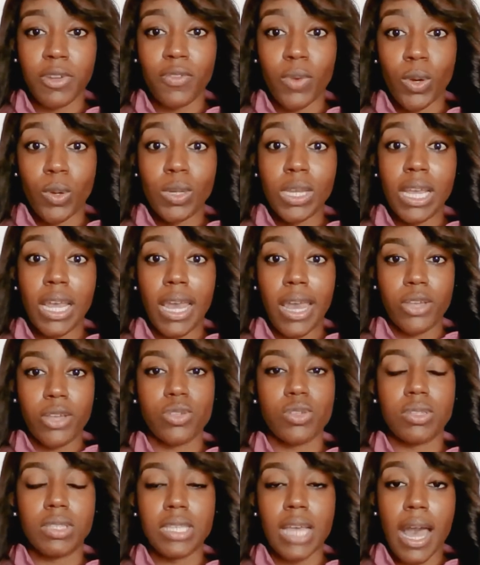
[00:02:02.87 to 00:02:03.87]
devoting
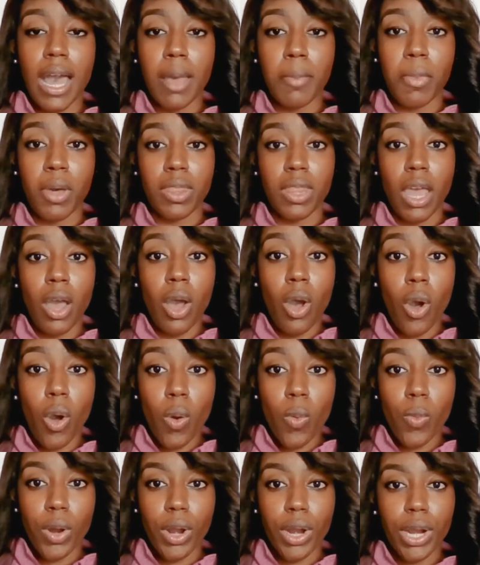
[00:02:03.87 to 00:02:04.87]
extra time on that
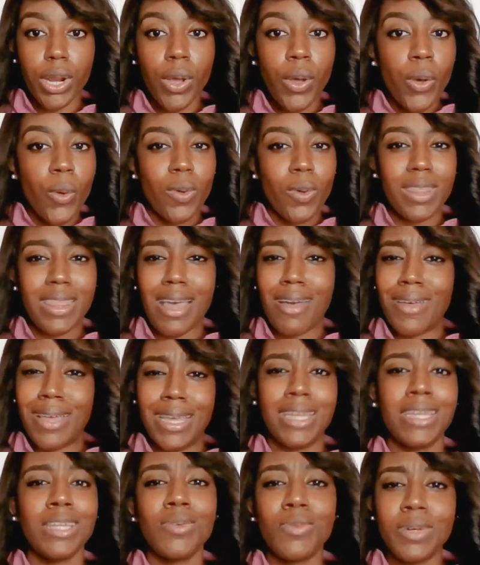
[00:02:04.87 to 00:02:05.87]
homework without
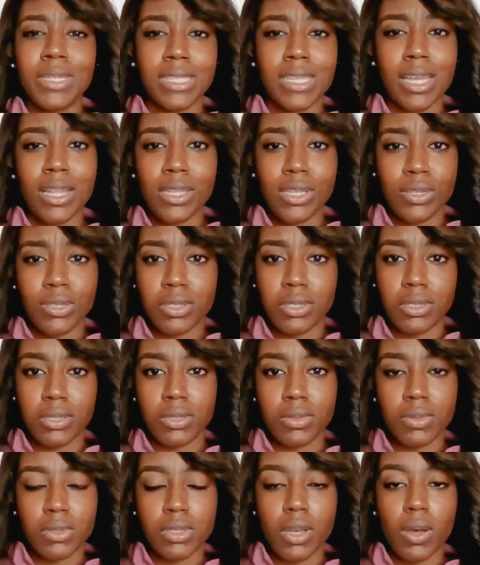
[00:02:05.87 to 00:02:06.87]
anyone telling you to
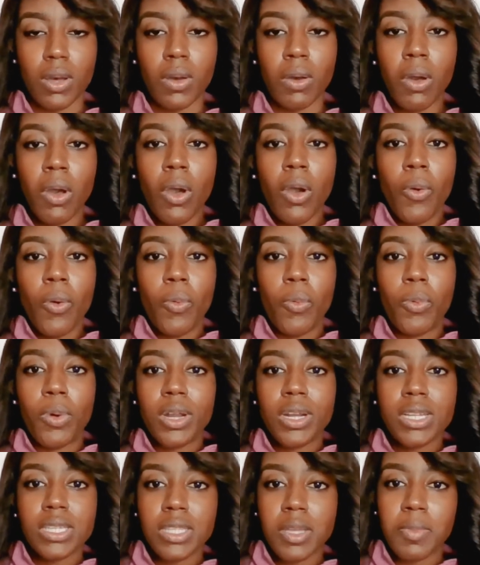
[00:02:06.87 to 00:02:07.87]
do so? What
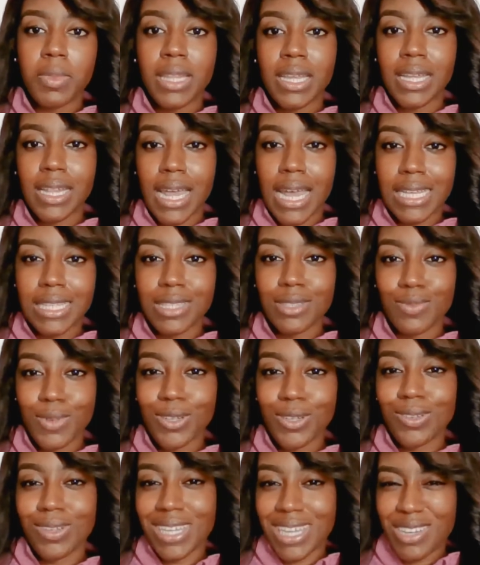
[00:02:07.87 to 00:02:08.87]
are some of the classes where
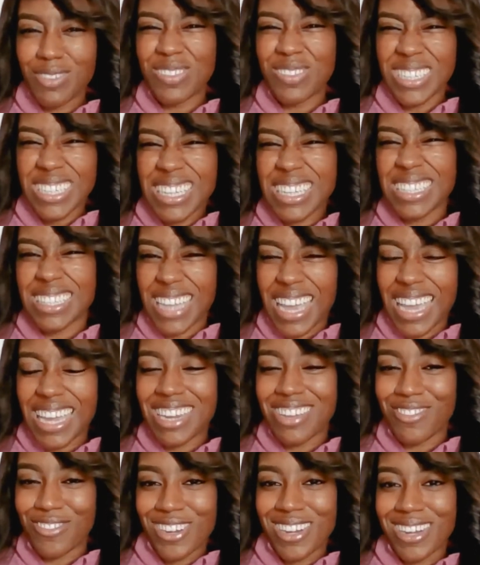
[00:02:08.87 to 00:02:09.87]
you get really
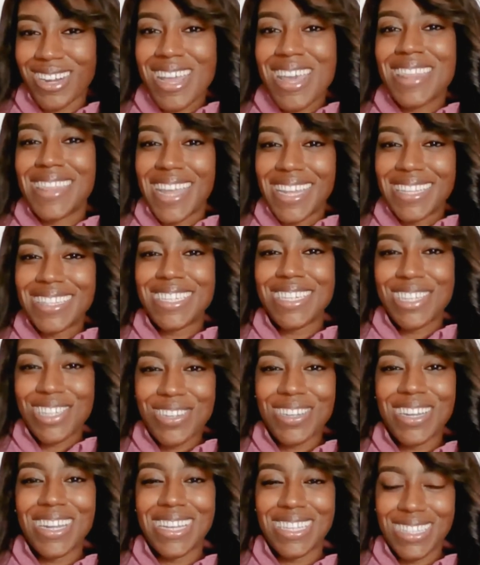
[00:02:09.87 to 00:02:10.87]
excited where that teacher
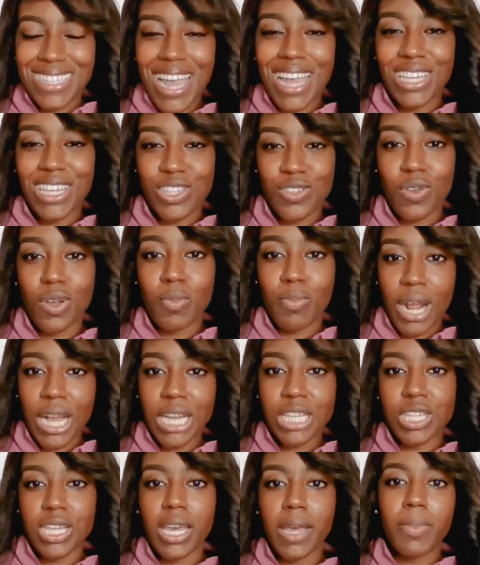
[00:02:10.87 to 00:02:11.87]
assigns you a
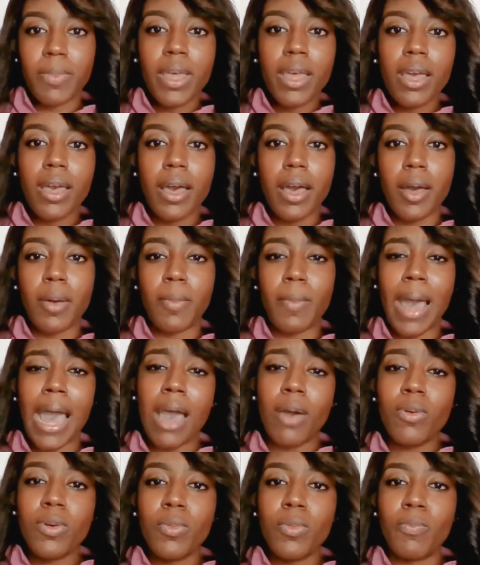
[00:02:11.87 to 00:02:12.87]
project?
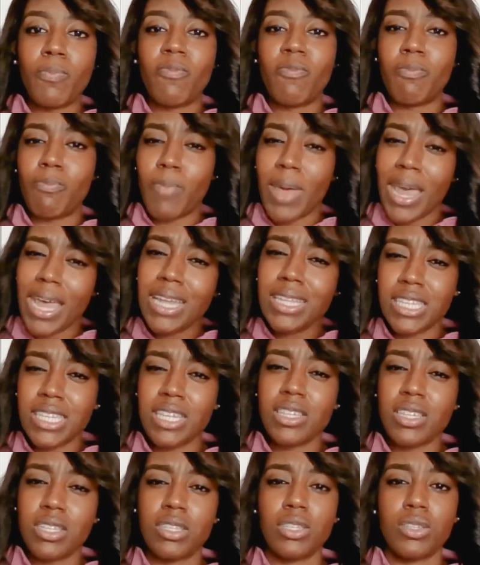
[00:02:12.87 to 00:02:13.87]
I will pay
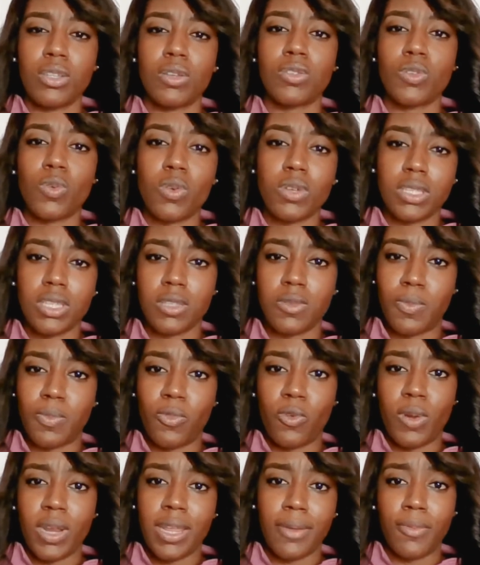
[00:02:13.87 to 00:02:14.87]
attention to those courses,
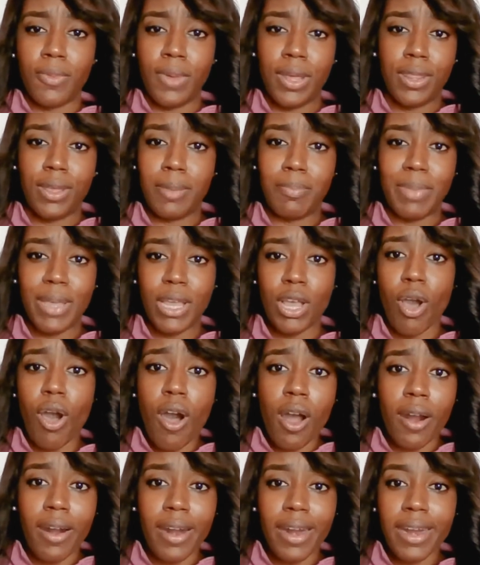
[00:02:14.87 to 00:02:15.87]
whether it be
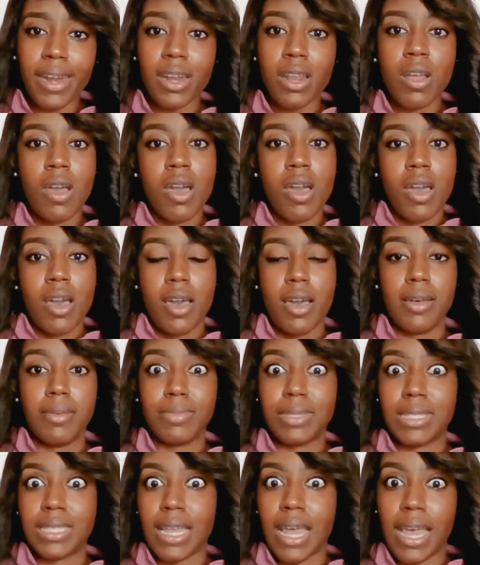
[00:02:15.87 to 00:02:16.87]
art,
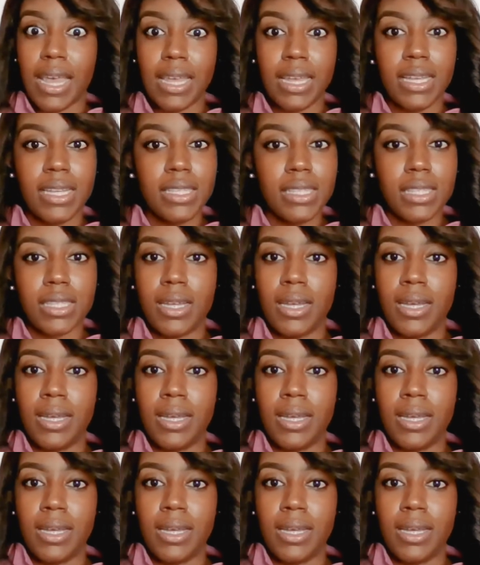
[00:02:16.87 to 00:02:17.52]
science,